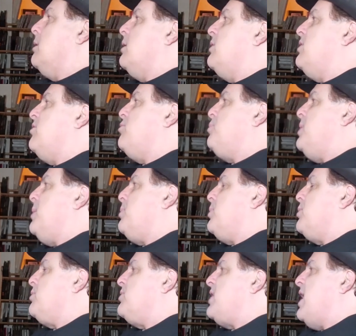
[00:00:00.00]
And these
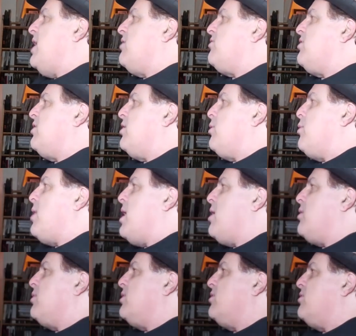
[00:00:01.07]
people are dancing
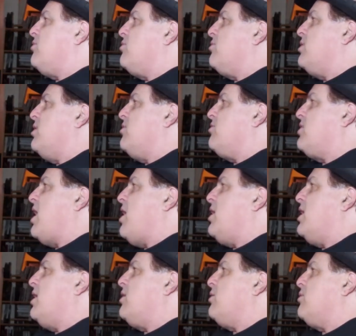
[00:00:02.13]
around, these
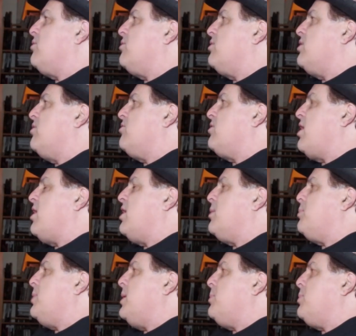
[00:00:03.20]

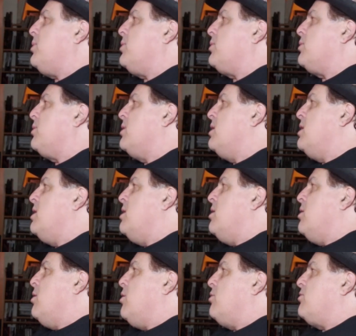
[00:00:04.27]
Talhead people are
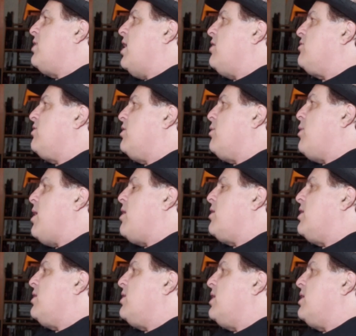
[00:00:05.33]
dancing
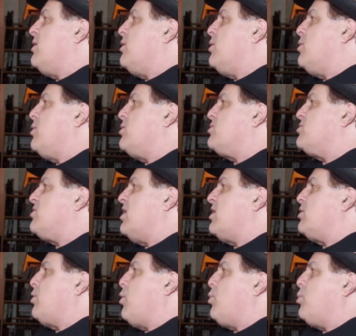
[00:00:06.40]
around it, and it's
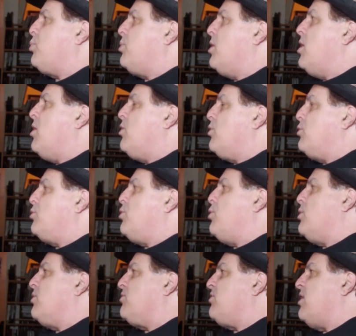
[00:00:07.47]
like they're
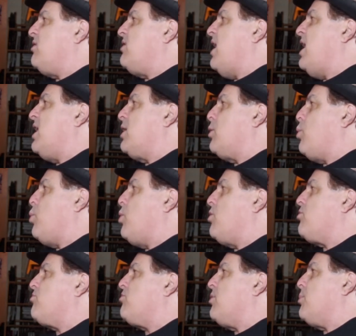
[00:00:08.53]
doing a satanic
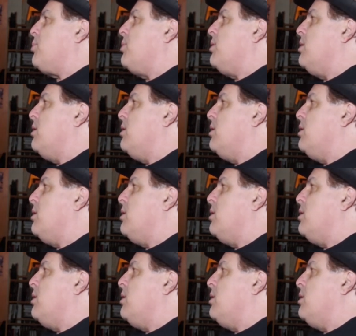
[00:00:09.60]
worship.